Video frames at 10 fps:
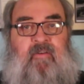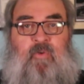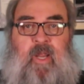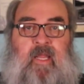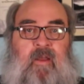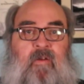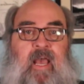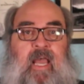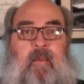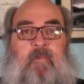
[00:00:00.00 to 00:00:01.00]
rating on
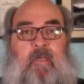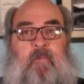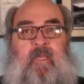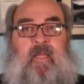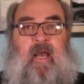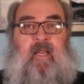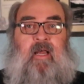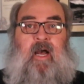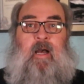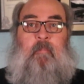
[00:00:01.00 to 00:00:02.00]

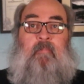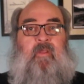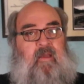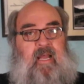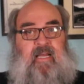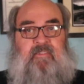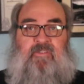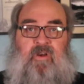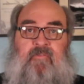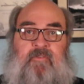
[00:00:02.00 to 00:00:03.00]
IMDb.com. As is
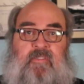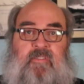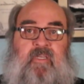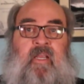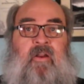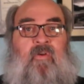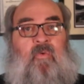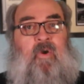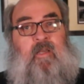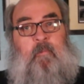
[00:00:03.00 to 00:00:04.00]
often seen on
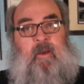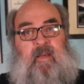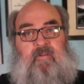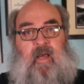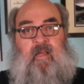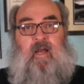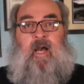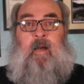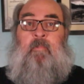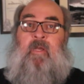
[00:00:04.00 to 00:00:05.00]

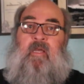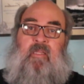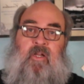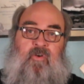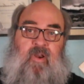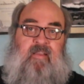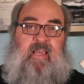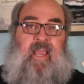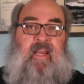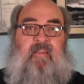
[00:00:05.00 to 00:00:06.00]
RottenTomatoes.com, the critics
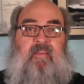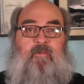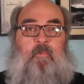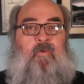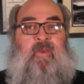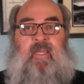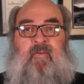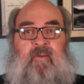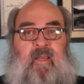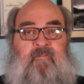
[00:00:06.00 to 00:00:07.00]
hated this movie,
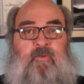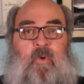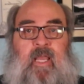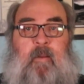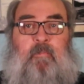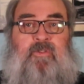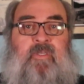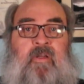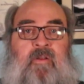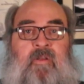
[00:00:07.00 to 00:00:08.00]
giving it
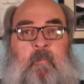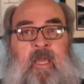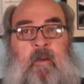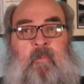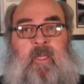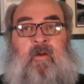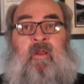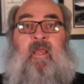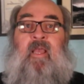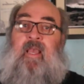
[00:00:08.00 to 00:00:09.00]
48% on the tomato meter
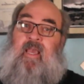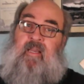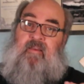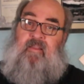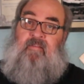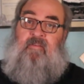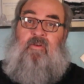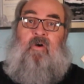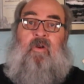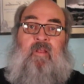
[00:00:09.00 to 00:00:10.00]
and a decent
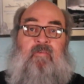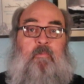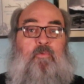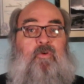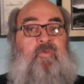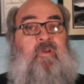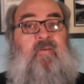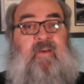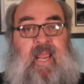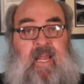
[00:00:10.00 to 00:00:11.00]
audience approval
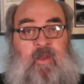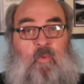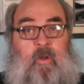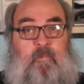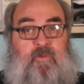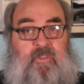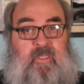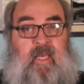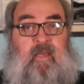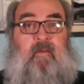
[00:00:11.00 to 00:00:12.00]
of 81%.